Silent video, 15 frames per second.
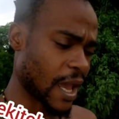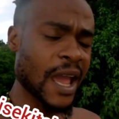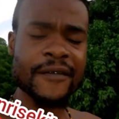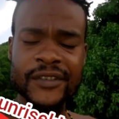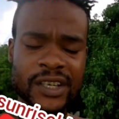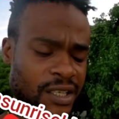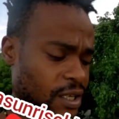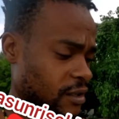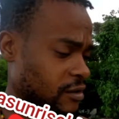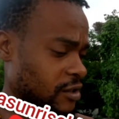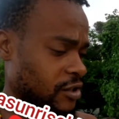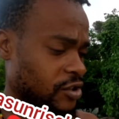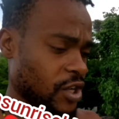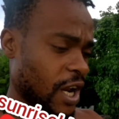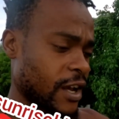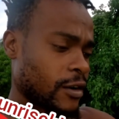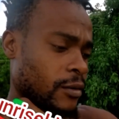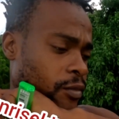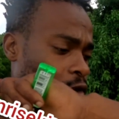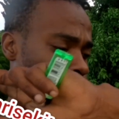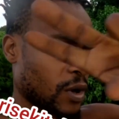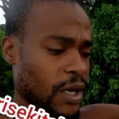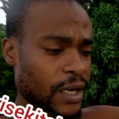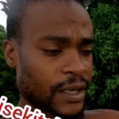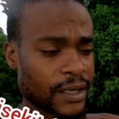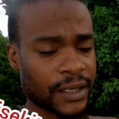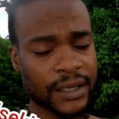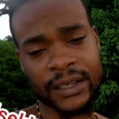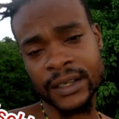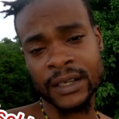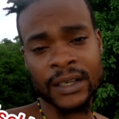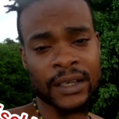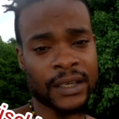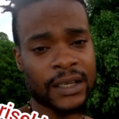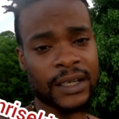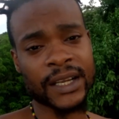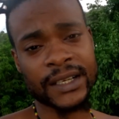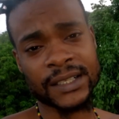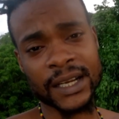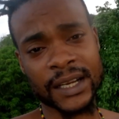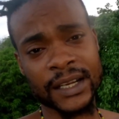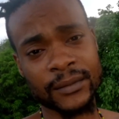everything just join up the whole of the later